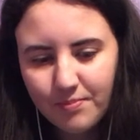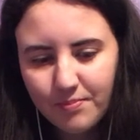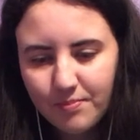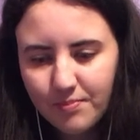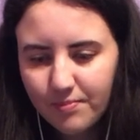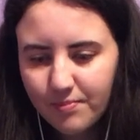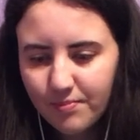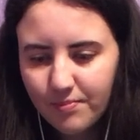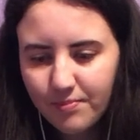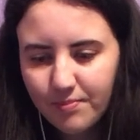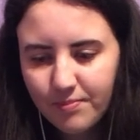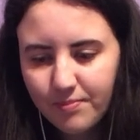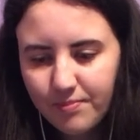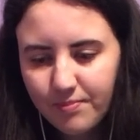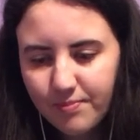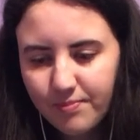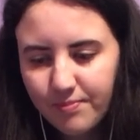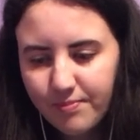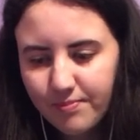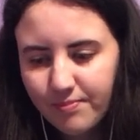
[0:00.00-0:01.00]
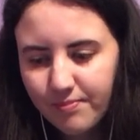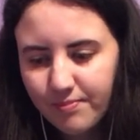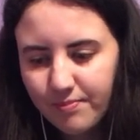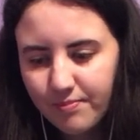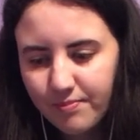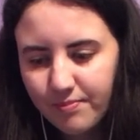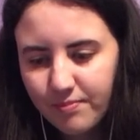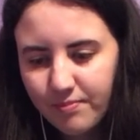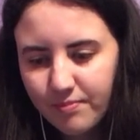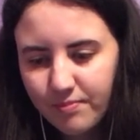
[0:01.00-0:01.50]

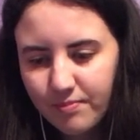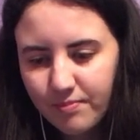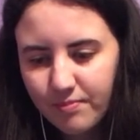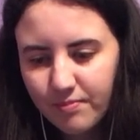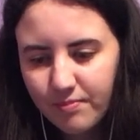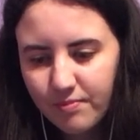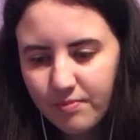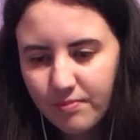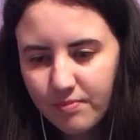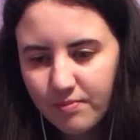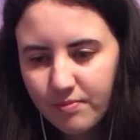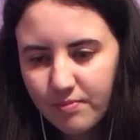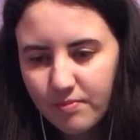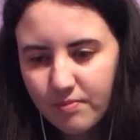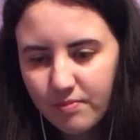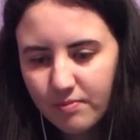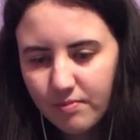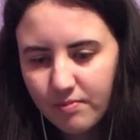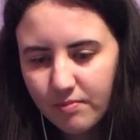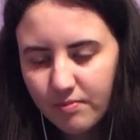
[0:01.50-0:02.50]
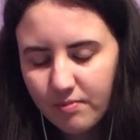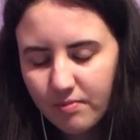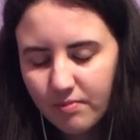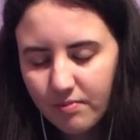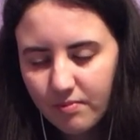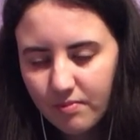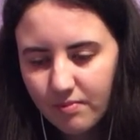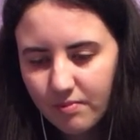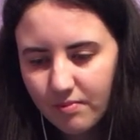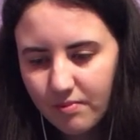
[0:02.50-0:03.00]

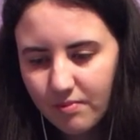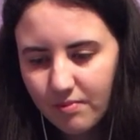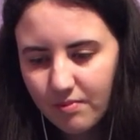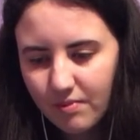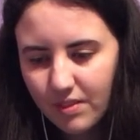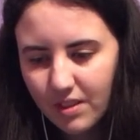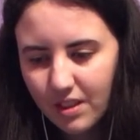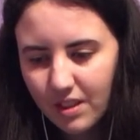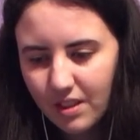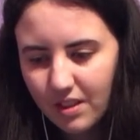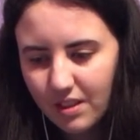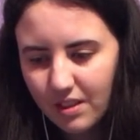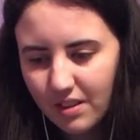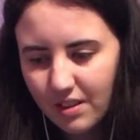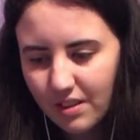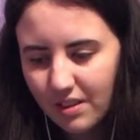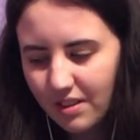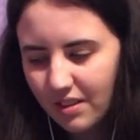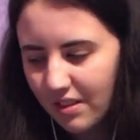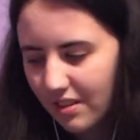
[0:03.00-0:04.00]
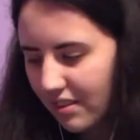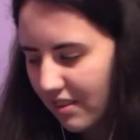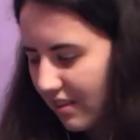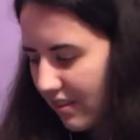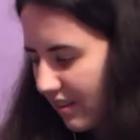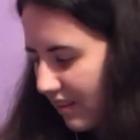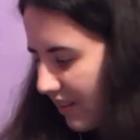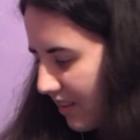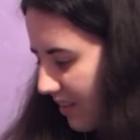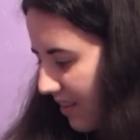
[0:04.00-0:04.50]

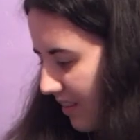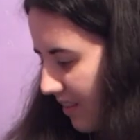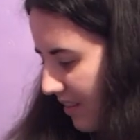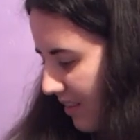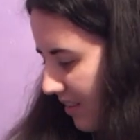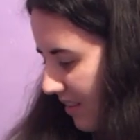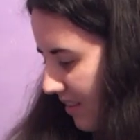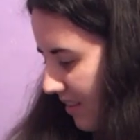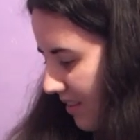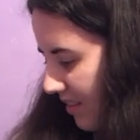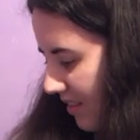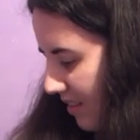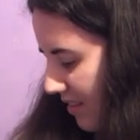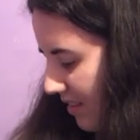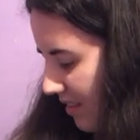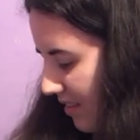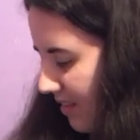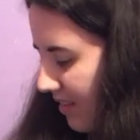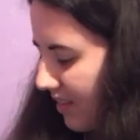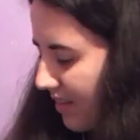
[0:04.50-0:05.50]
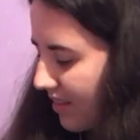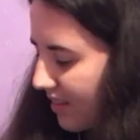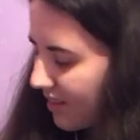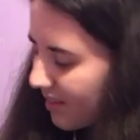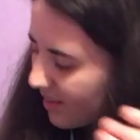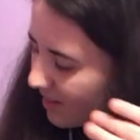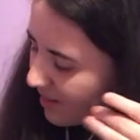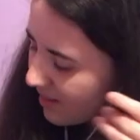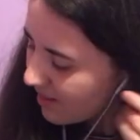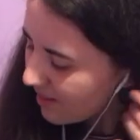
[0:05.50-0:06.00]

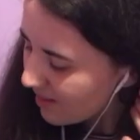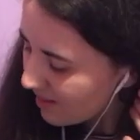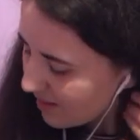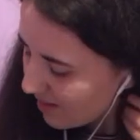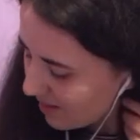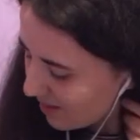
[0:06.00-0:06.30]
No words are spoken by the person on screen.